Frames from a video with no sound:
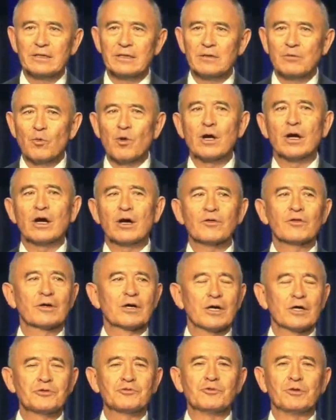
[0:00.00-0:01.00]
What other
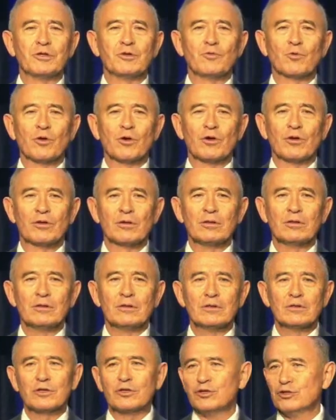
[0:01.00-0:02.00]
country in the world
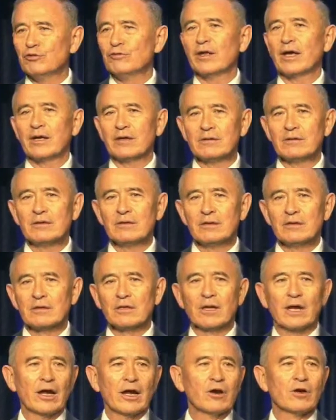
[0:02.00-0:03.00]
could do that,
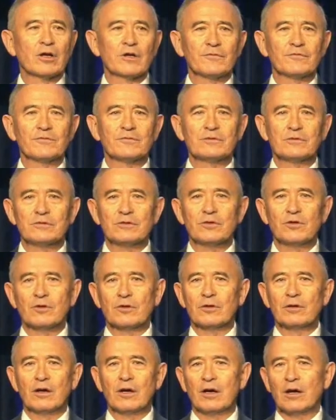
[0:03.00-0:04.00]
could airlift
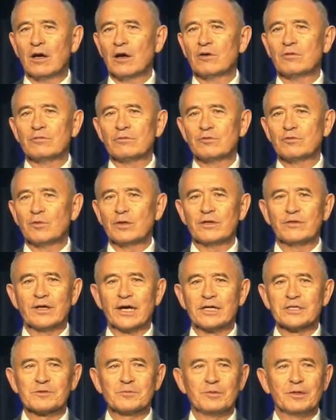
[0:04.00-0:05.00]

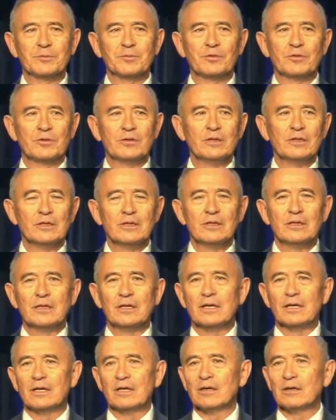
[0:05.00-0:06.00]
120,000 people
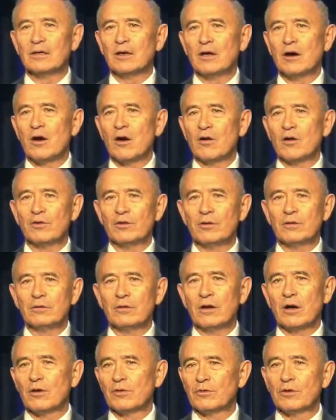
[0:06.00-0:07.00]
uh, on,
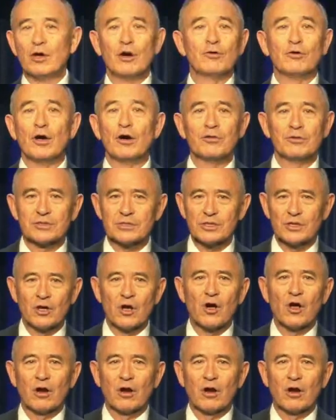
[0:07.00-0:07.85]
on no notice at all.